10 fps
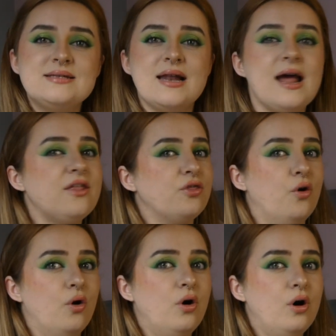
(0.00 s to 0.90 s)
than I
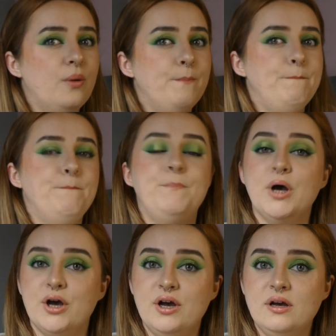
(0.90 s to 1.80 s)
thought,
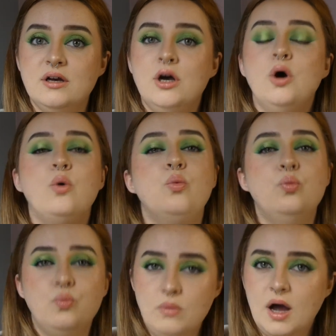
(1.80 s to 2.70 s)
but
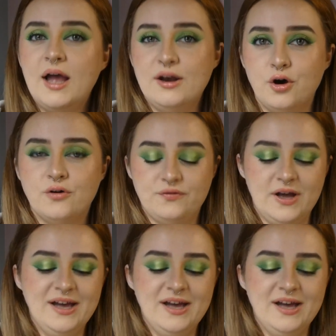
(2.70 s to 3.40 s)
enough.